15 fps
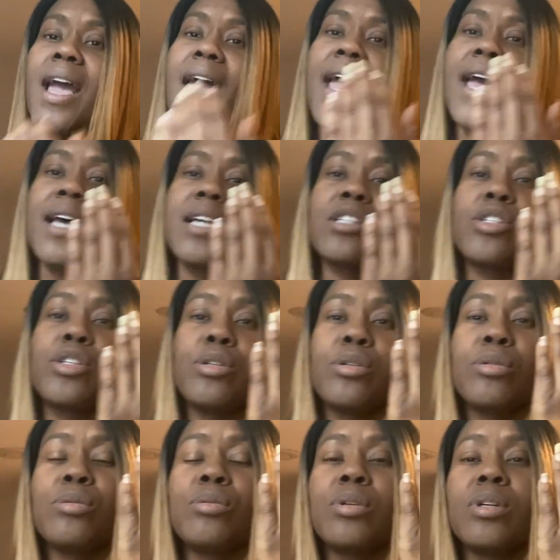and
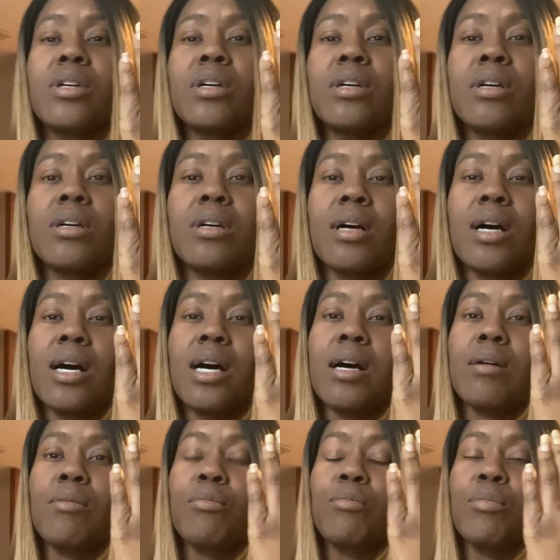to
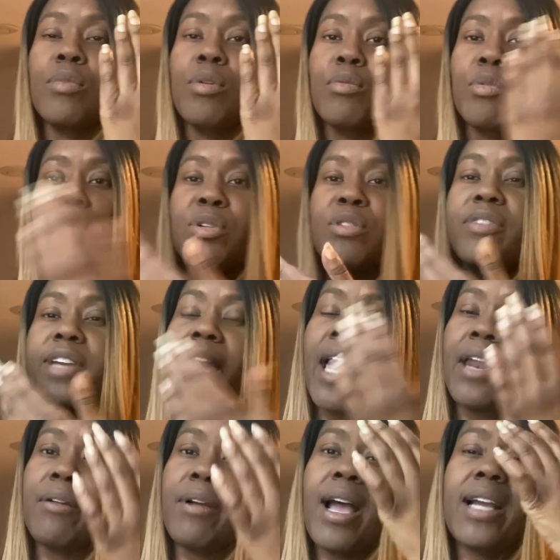remove
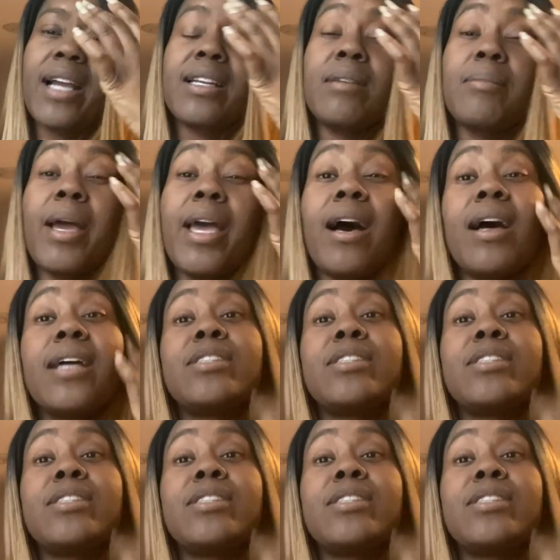cataract in my eye,